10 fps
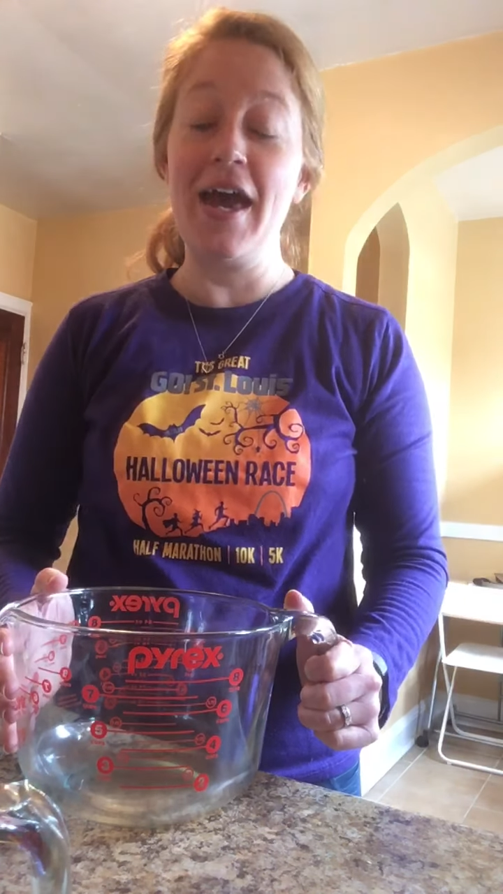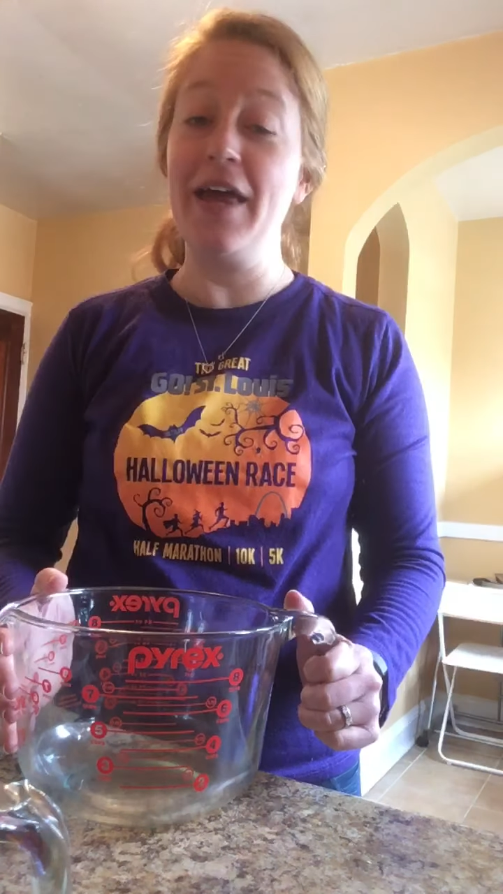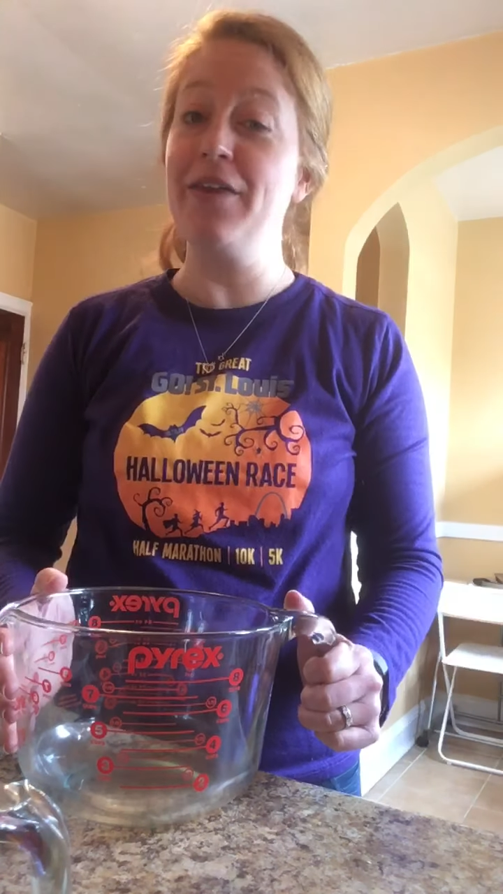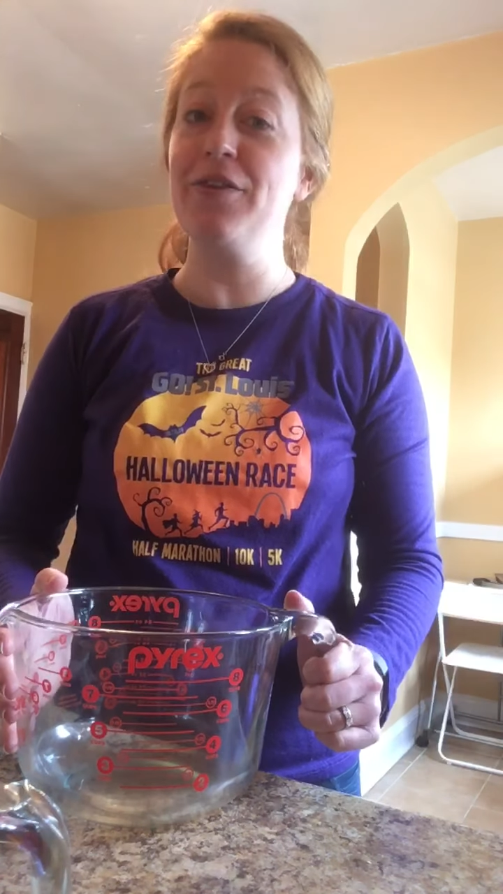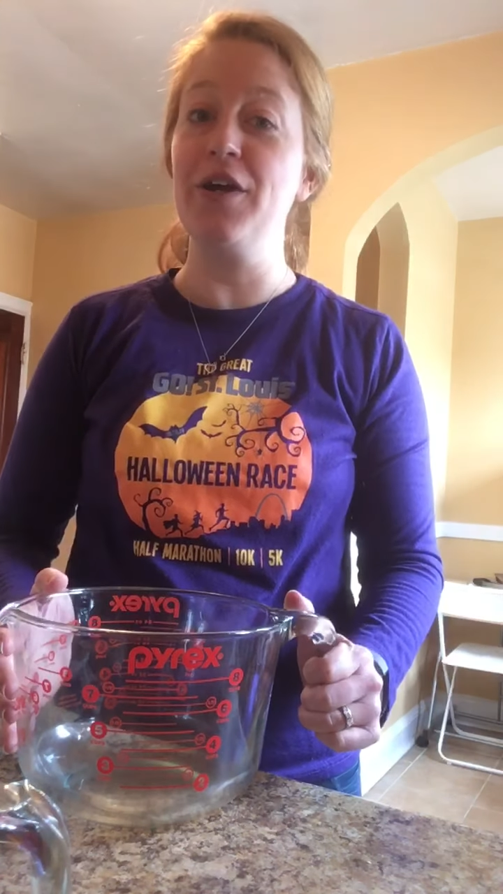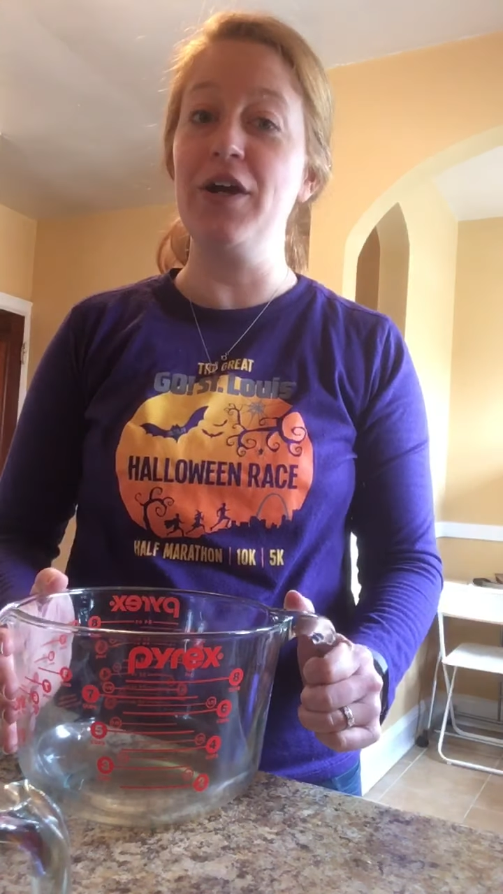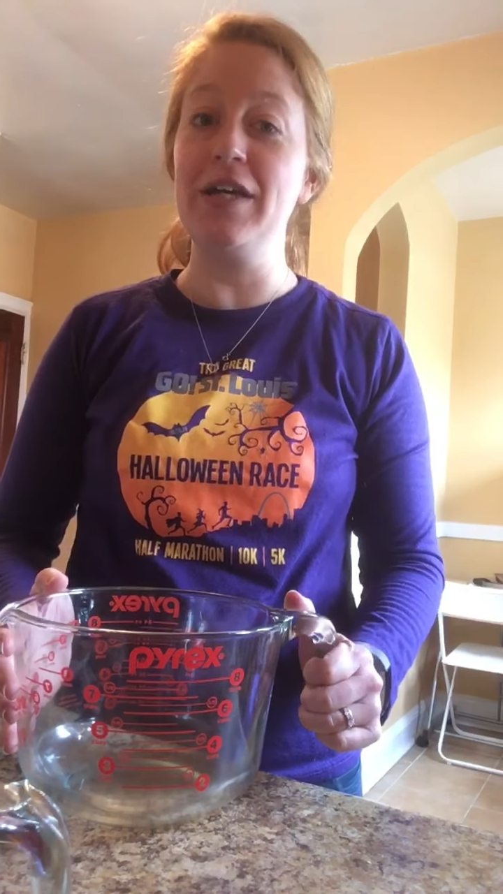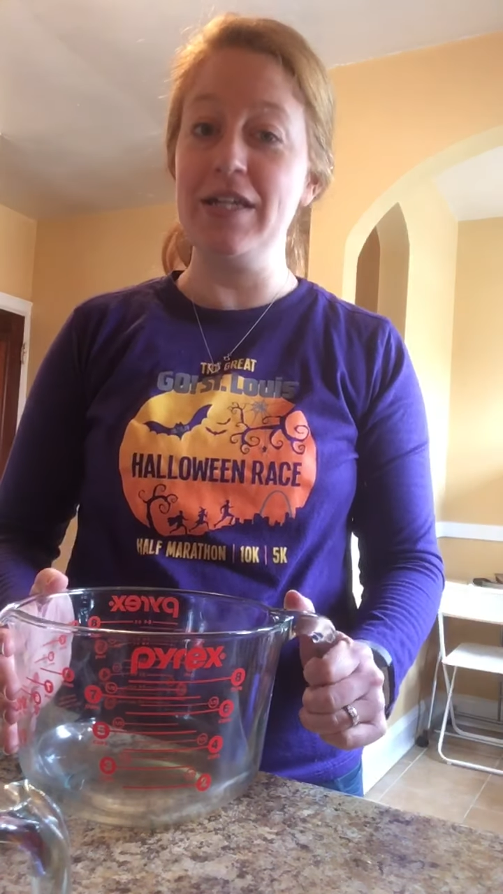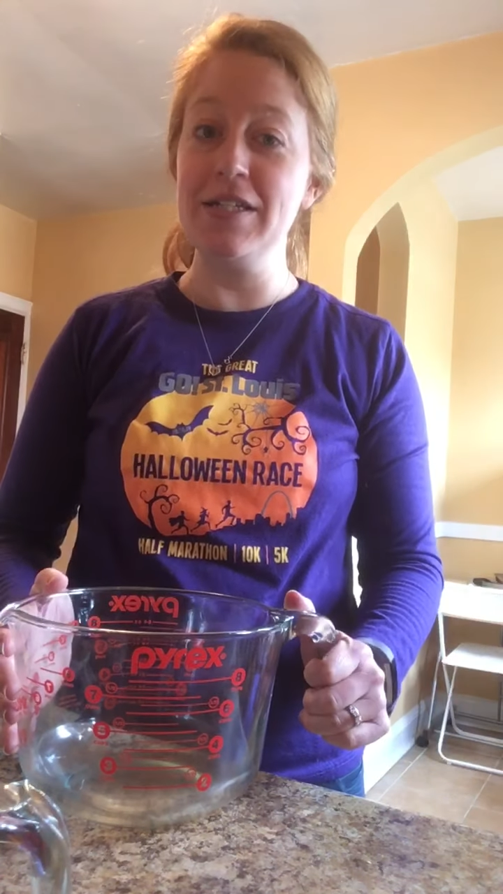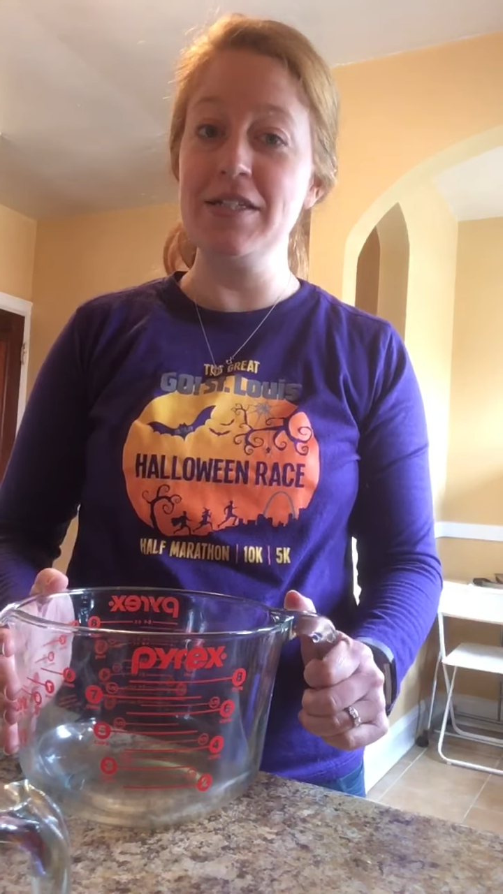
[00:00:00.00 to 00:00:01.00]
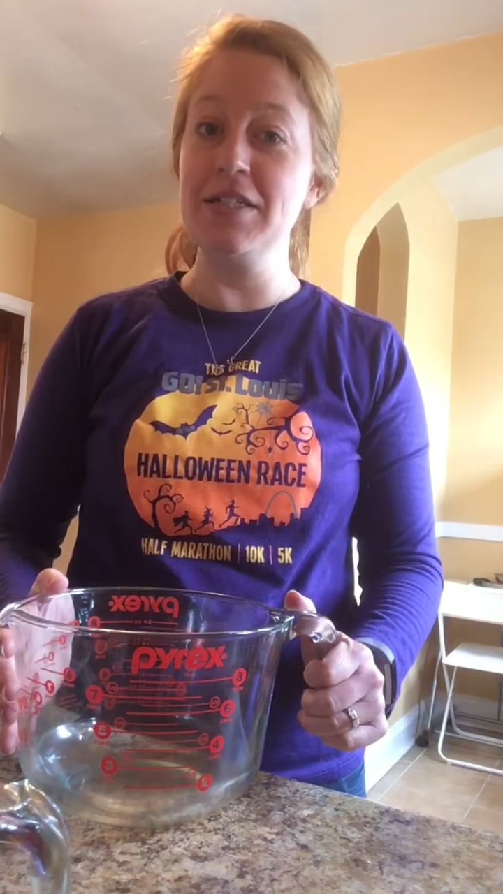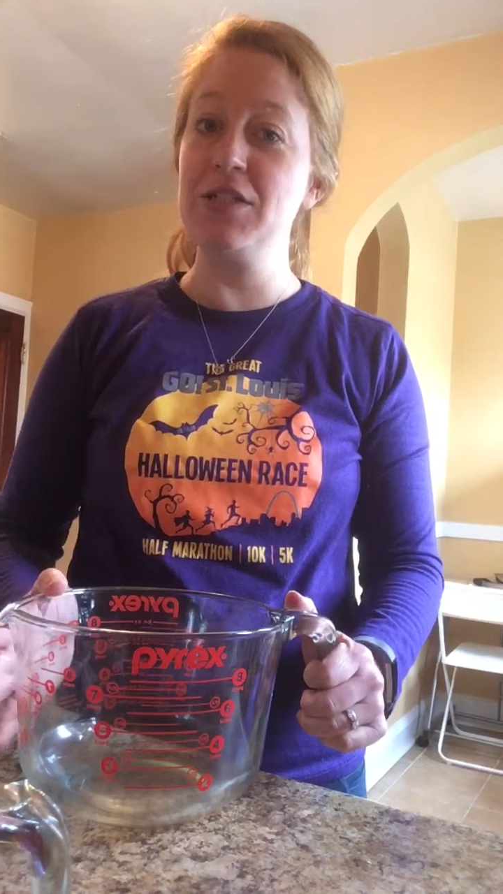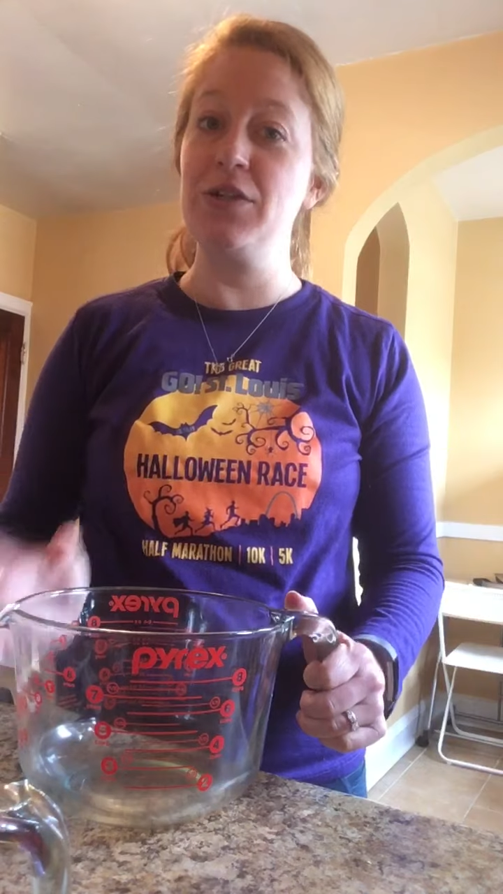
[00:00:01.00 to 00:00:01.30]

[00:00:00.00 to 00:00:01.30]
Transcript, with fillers: and they're easy to